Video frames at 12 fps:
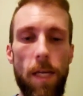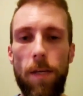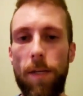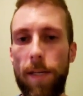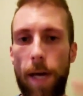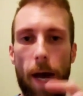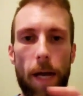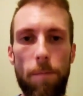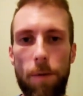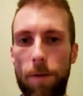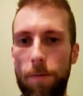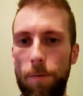and he could
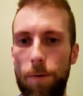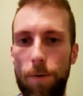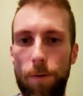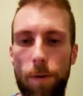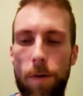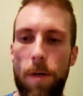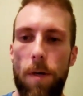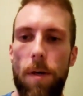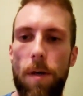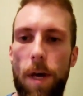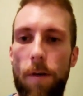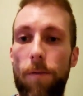guide me through
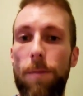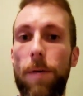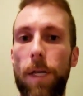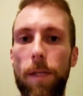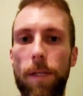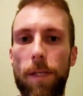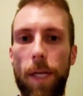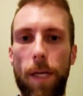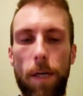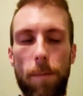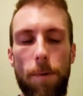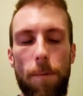every bit of
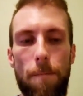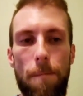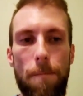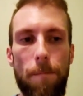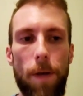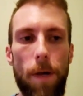the setup.